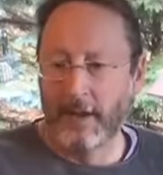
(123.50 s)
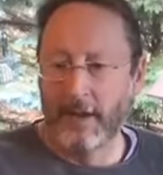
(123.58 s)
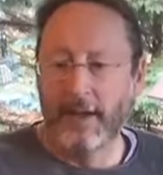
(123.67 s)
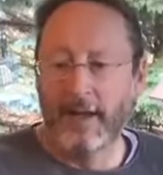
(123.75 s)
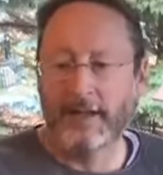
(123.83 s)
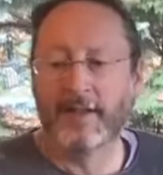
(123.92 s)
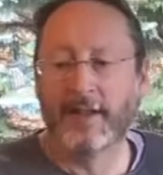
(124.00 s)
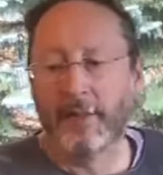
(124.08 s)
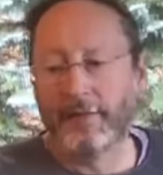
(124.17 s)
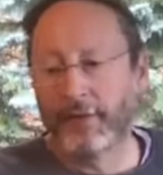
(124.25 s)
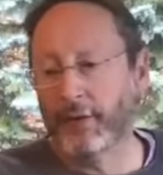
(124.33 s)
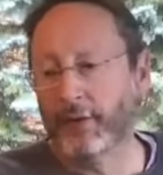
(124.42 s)
And some
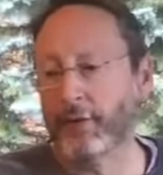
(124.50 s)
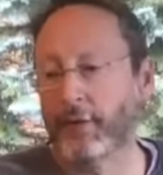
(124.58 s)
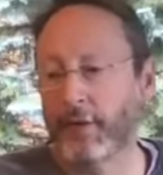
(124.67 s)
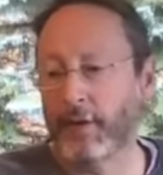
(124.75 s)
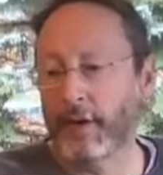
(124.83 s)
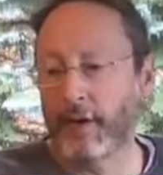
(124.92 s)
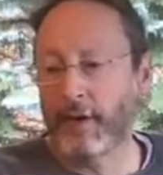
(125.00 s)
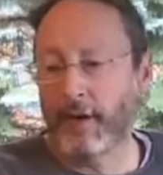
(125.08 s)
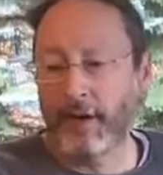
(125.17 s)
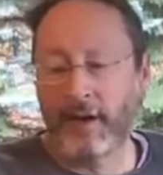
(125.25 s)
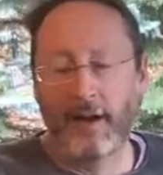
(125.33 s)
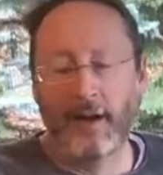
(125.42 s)
of you
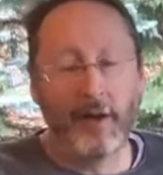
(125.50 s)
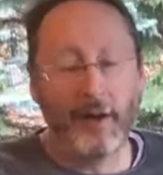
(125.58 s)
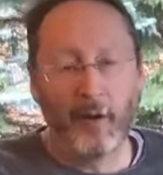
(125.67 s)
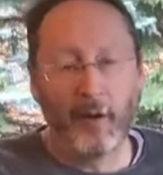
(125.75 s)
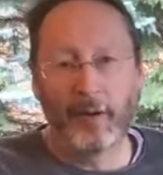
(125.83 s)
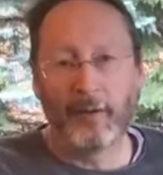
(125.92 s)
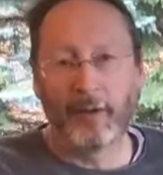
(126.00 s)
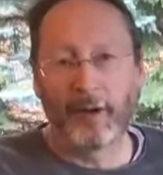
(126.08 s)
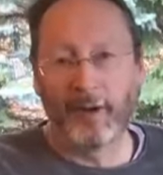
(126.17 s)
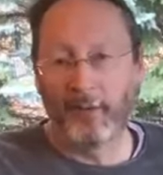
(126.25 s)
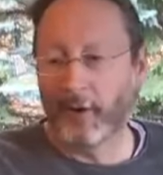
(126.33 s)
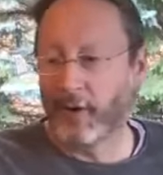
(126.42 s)
know and
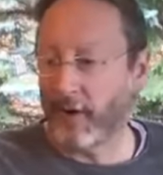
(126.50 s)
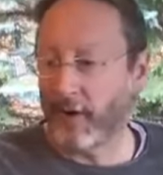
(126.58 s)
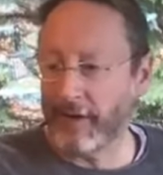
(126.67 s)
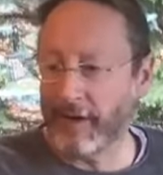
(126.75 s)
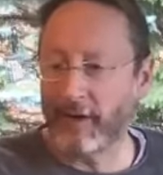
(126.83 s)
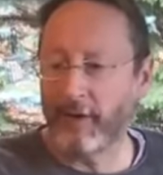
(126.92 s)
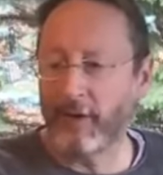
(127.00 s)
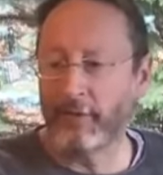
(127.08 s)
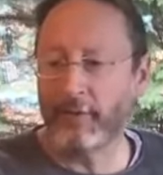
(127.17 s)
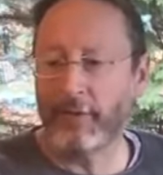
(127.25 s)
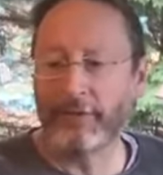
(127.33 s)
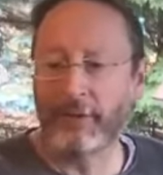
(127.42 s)
can recall that our own
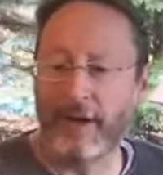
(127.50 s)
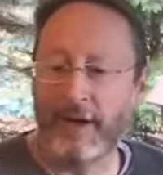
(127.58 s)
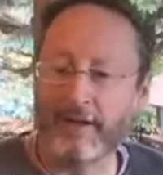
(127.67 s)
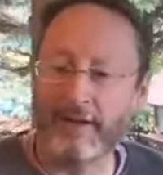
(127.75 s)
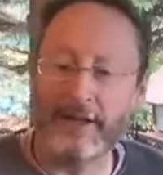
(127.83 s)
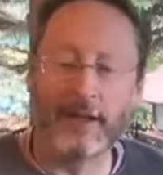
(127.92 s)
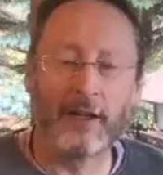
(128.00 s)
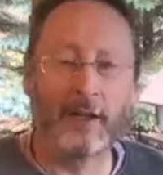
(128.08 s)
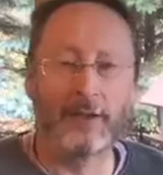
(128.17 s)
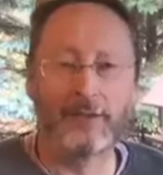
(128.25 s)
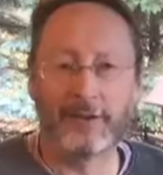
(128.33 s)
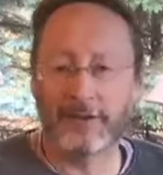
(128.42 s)
Reverend Eileen
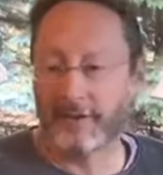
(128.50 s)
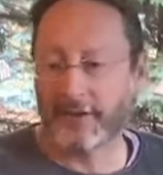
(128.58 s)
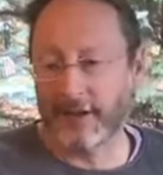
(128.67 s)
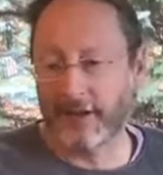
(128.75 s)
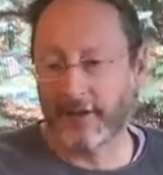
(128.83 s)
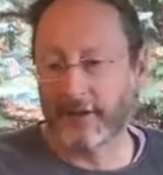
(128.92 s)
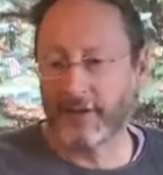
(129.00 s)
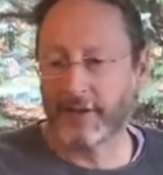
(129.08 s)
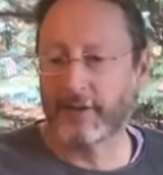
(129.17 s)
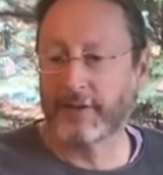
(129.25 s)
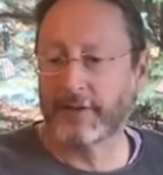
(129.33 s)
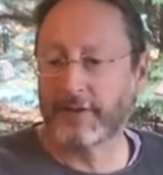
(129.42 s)
closes our
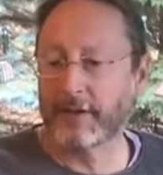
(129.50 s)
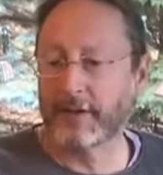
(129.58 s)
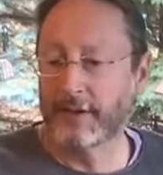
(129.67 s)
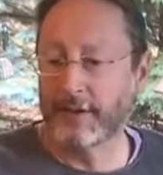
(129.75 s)
service